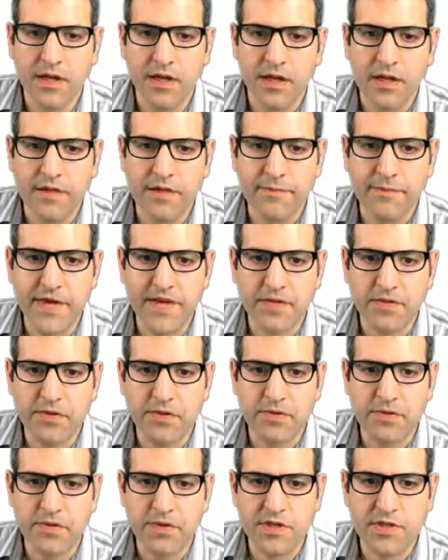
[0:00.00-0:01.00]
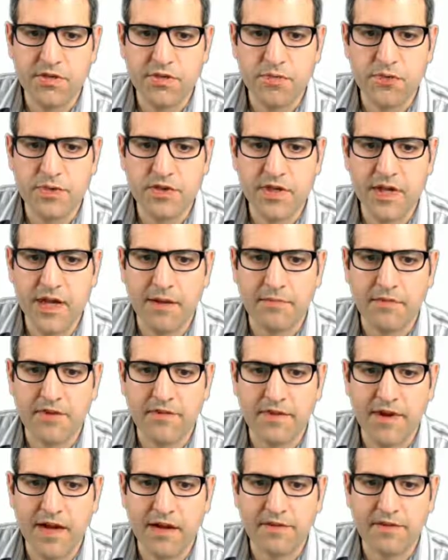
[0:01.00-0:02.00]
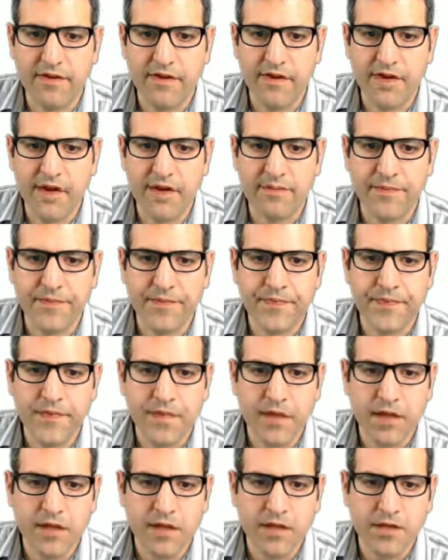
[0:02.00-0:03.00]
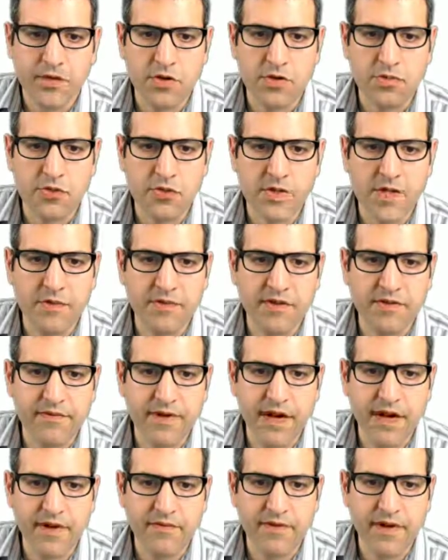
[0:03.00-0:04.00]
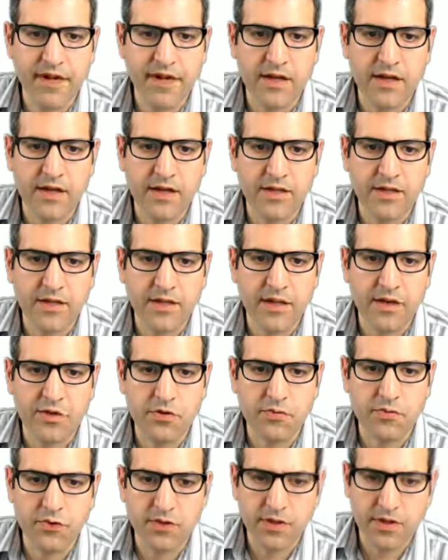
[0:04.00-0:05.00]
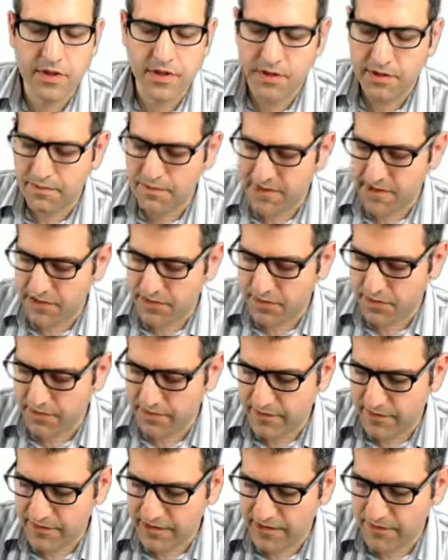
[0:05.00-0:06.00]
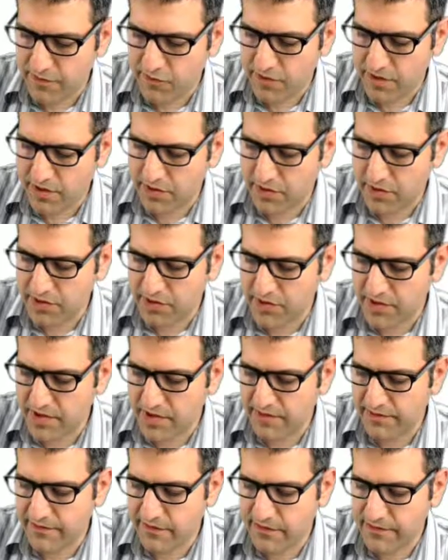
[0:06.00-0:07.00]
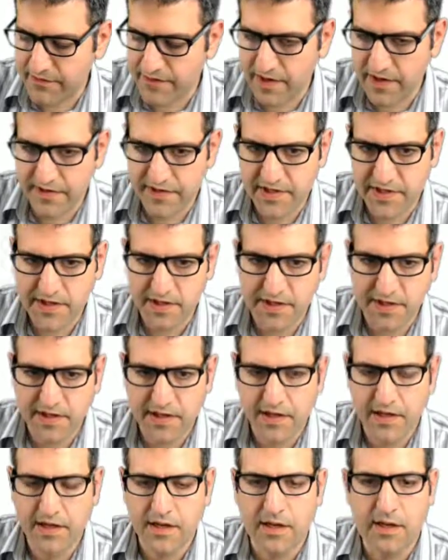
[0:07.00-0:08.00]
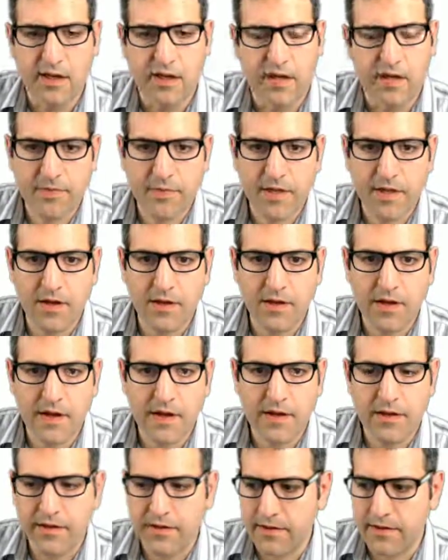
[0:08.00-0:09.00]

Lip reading: The best to do is to put MD5, okay? So you put MD5 and you put the password, for example, 123456. Okay,